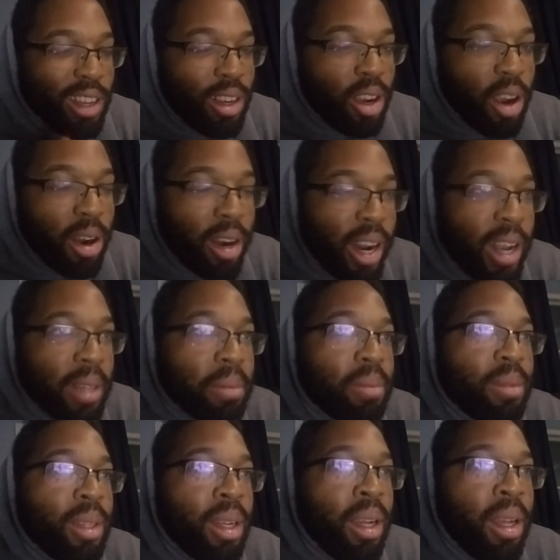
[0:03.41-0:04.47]
Alright.
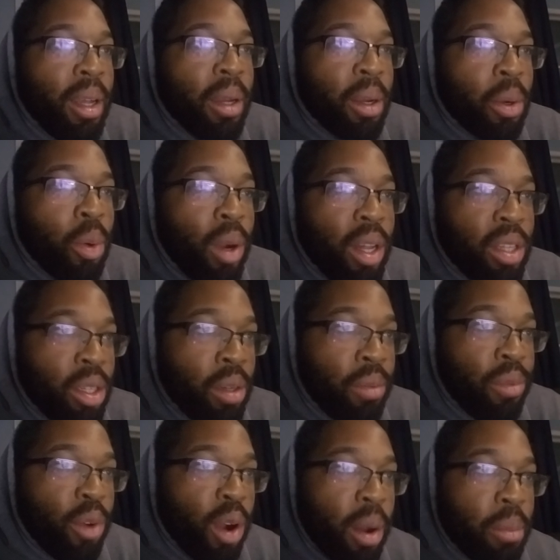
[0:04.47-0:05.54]
Question
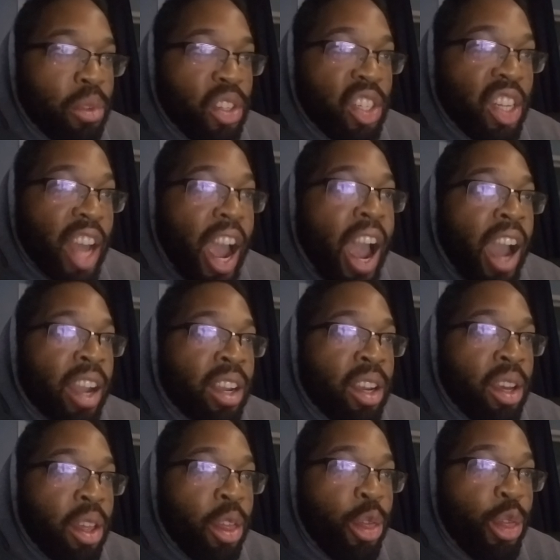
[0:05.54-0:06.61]
from Zach
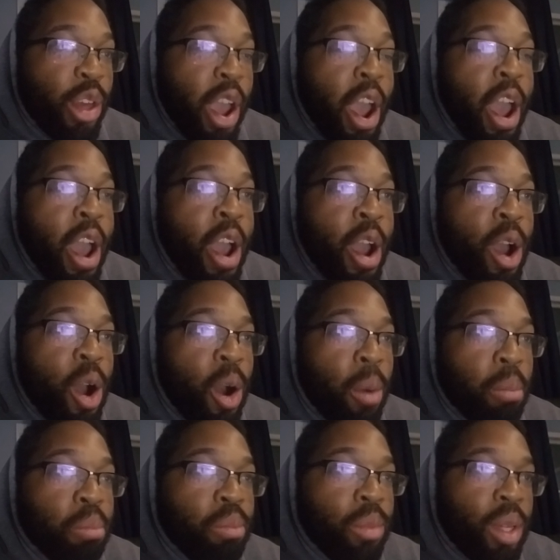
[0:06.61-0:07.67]

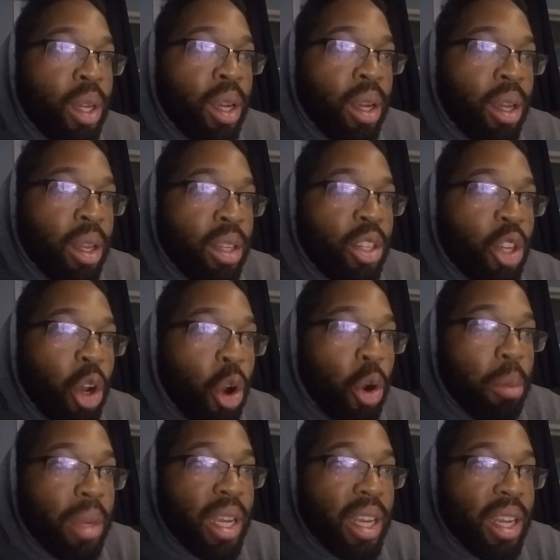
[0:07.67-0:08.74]
Tham.
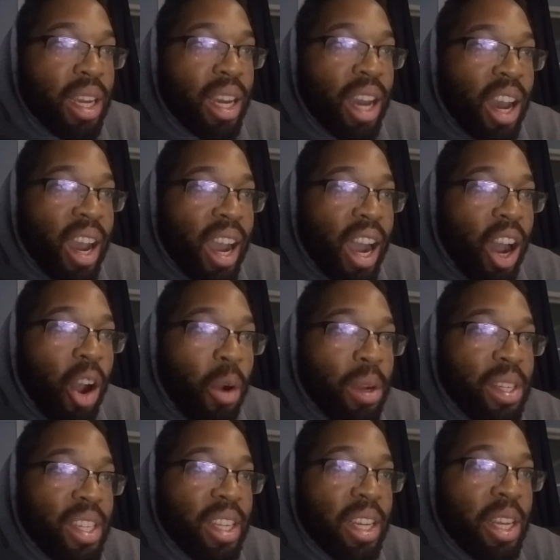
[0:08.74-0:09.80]
Toby,
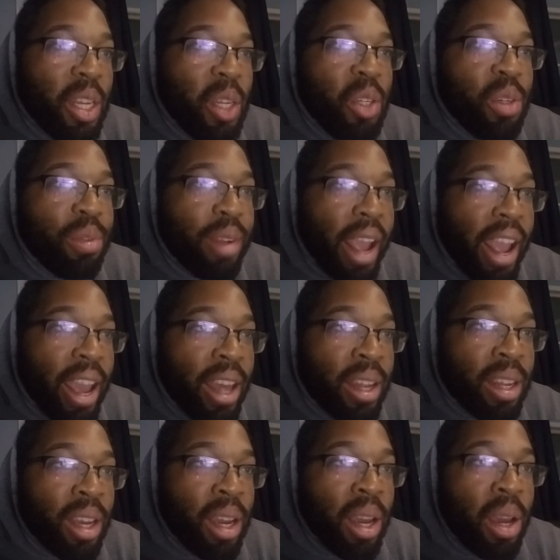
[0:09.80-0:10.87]
always a huge fan.
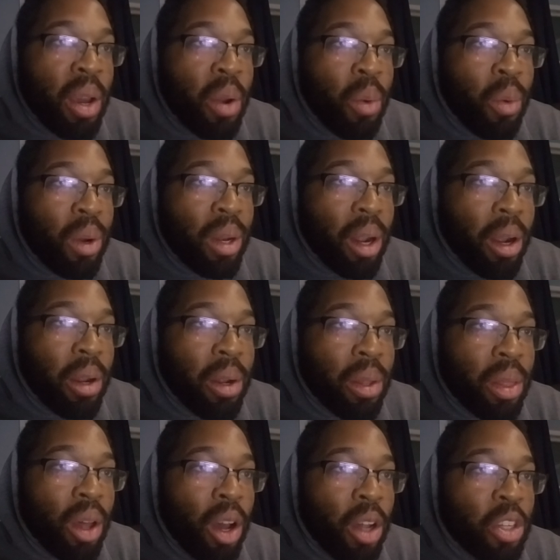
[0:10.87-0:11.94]
What are your
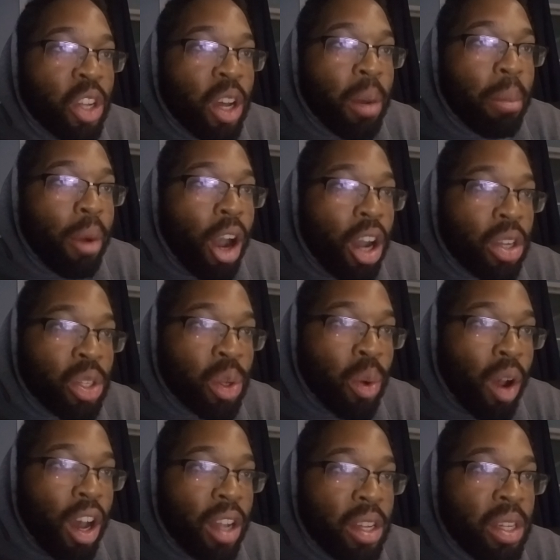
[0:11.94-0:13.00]
thoughts on box
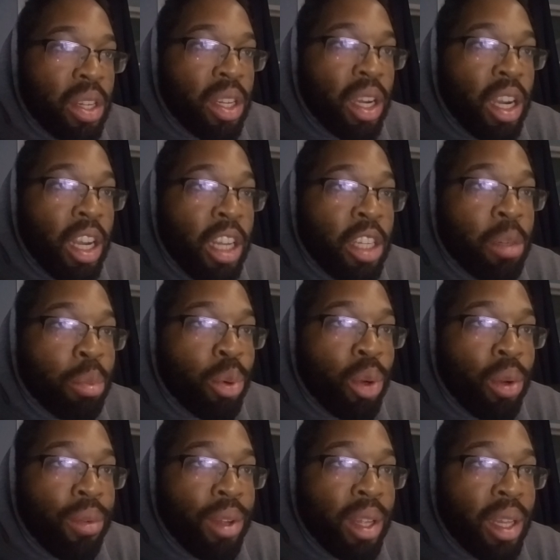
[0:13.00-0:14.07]
squats? It's
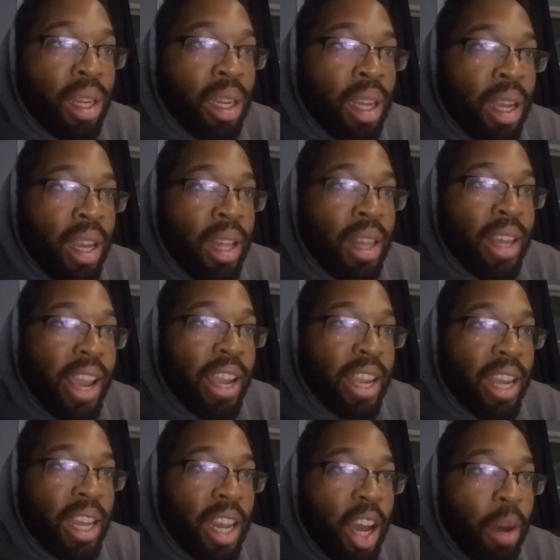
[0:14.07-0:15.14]
proven they
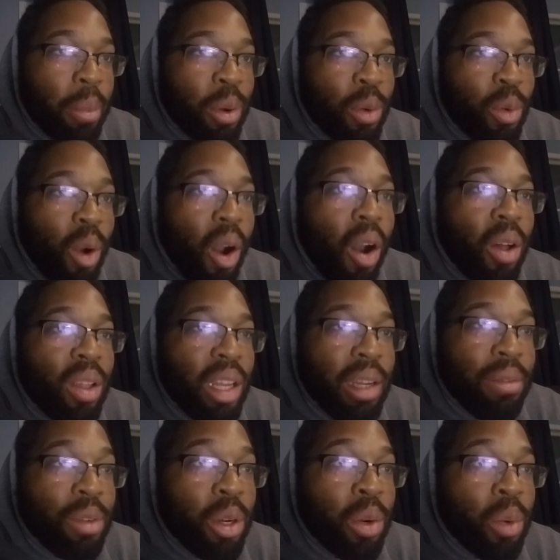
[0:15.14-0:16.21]
can help a raw
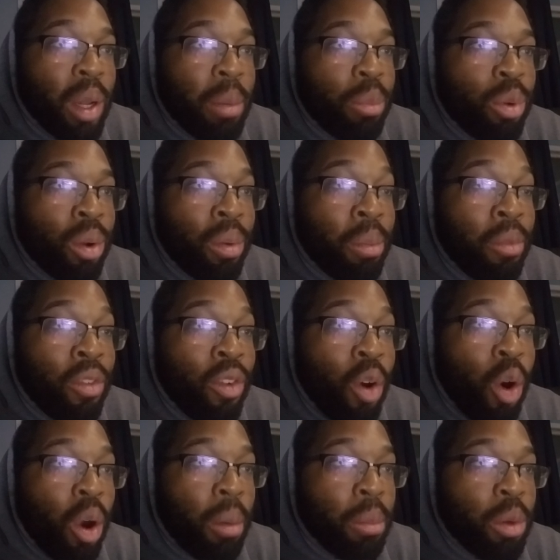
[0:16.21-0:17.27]
lifter when
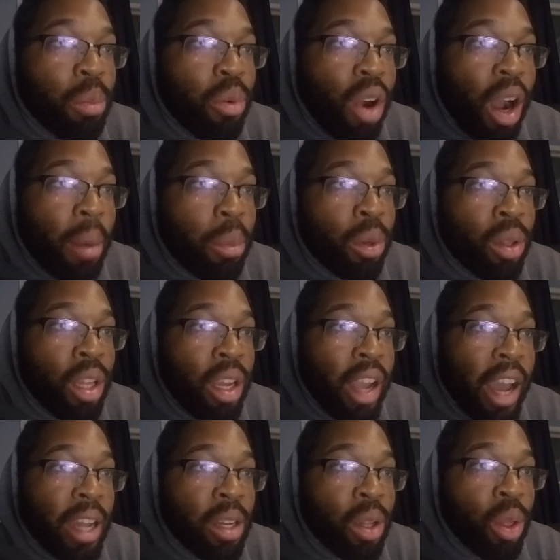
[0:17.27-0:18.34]
performed properly
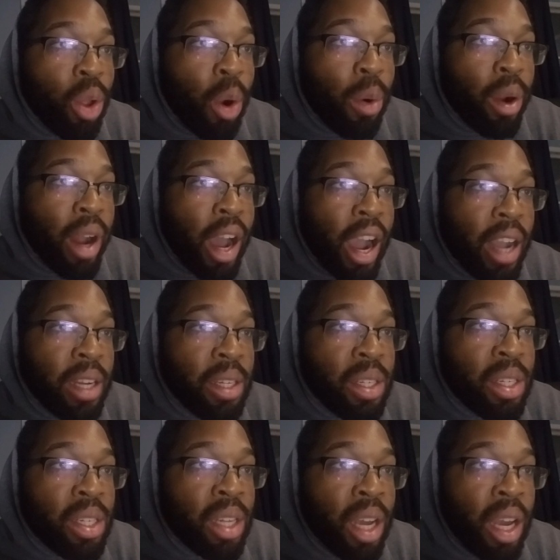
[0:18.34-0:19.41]
at lower heights.